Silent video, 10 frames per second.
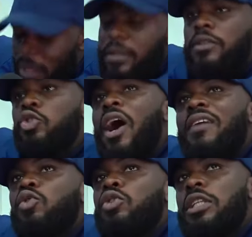you have
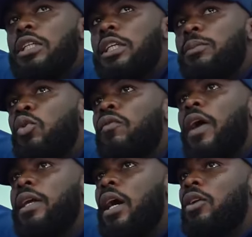to dig deep to
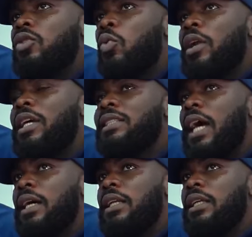find out what
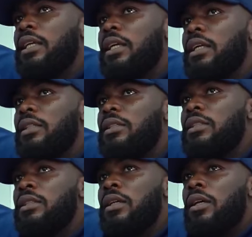exactly
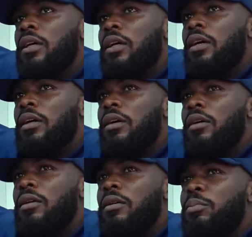is
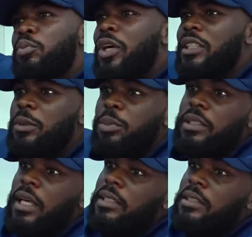
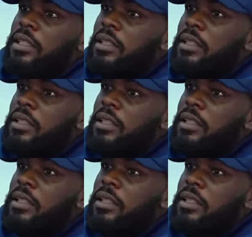precipitating